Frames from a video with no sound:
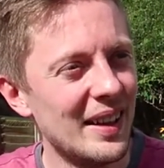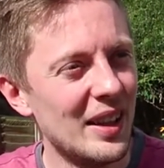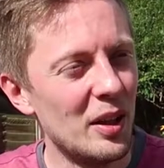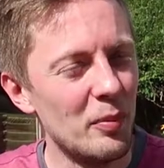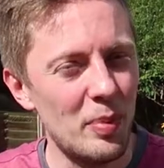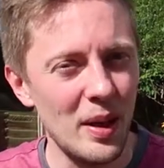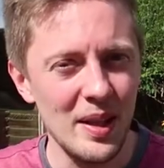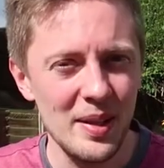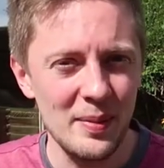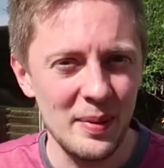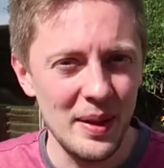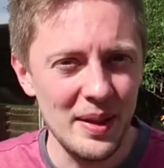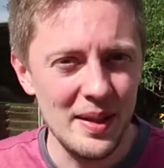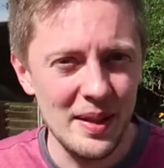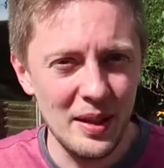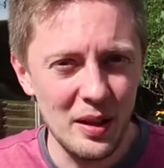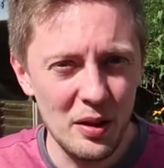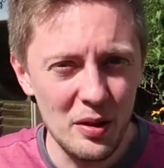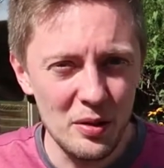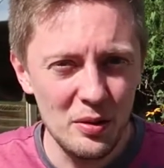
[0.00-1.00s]
The best place
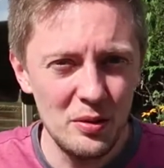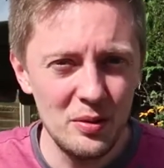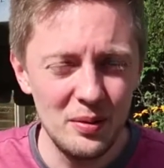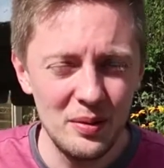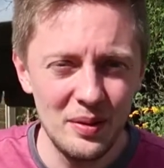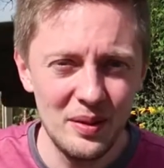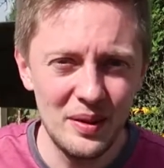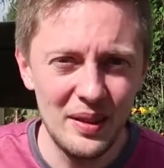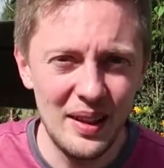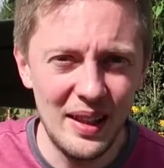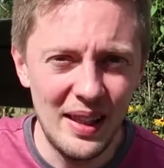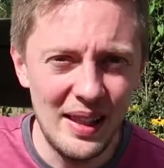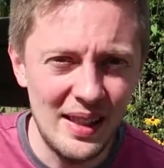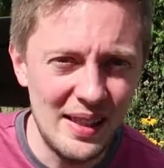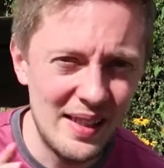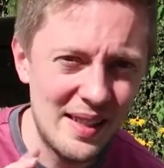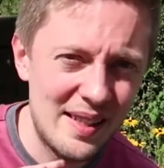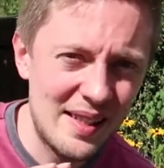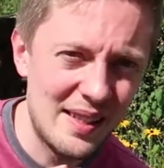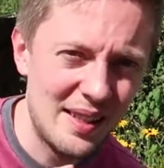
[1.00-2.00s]
to go
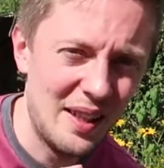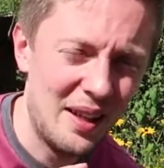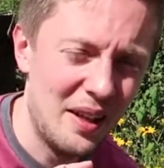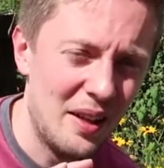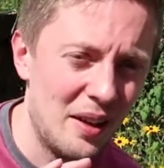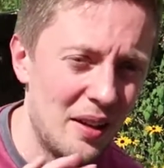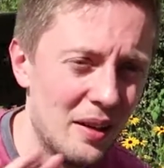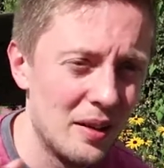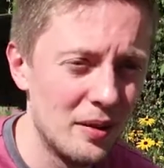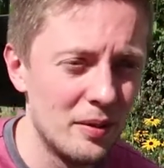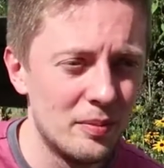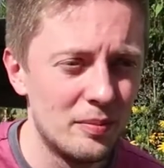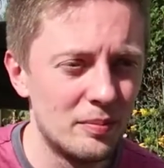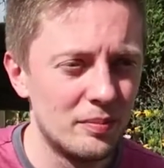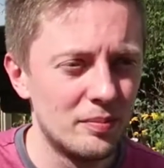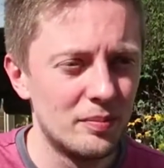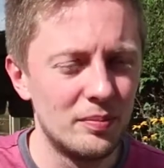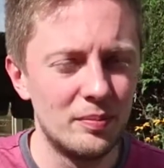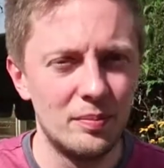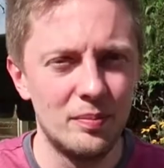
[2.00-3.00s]
is, as
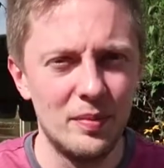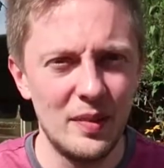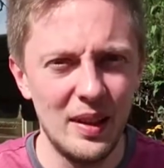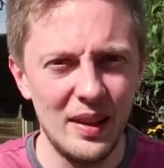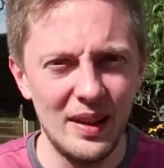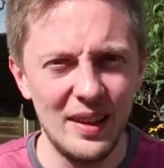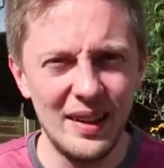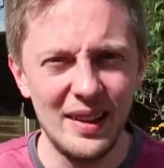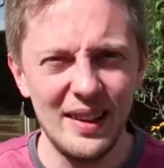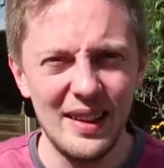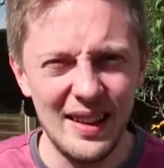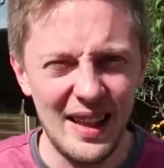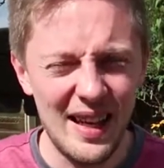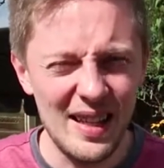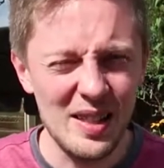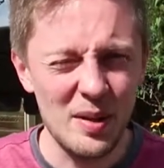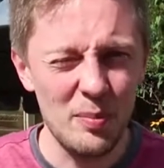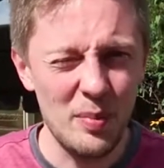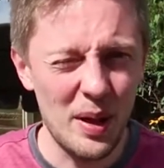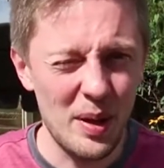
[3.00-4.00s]

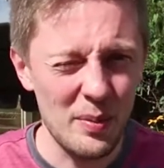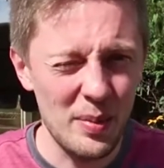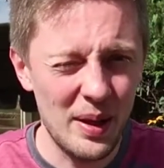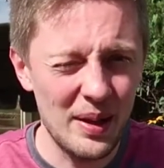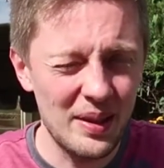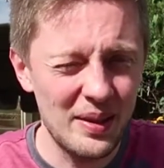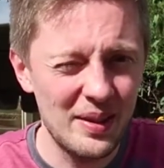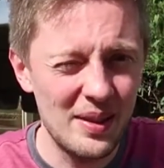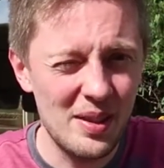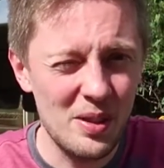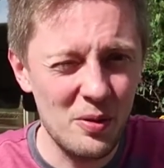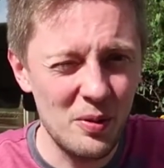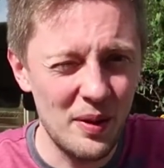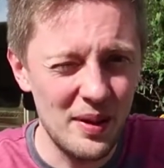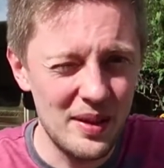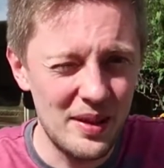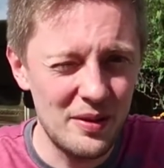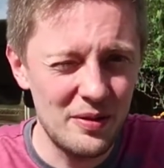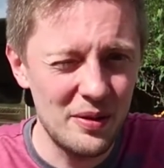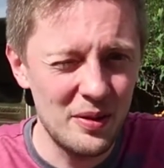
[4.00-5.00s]
a backpacker, it's
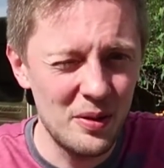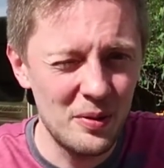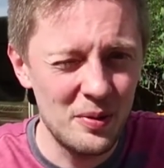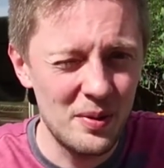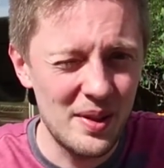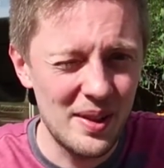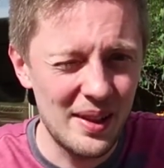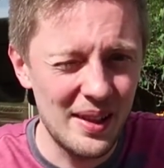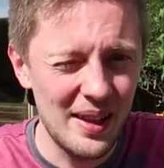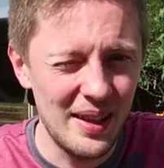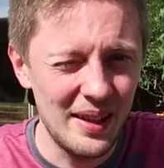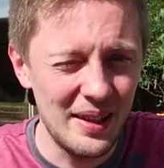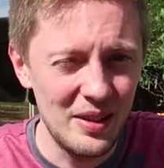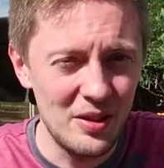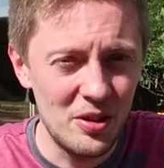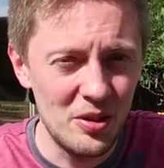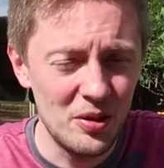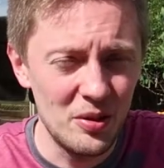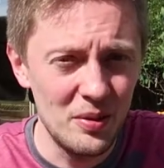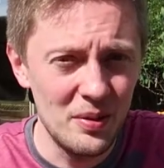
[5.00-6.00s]
quite difficult to get
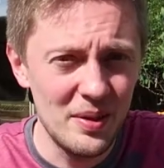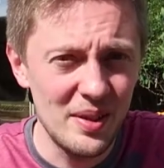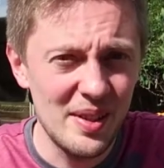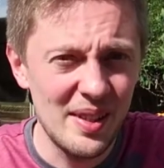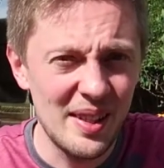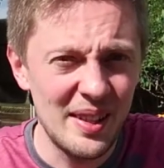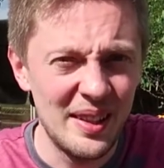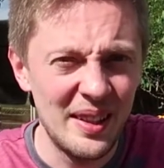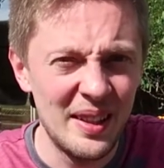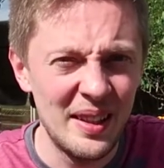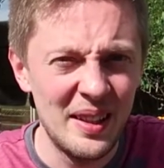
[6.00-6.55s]
insurance.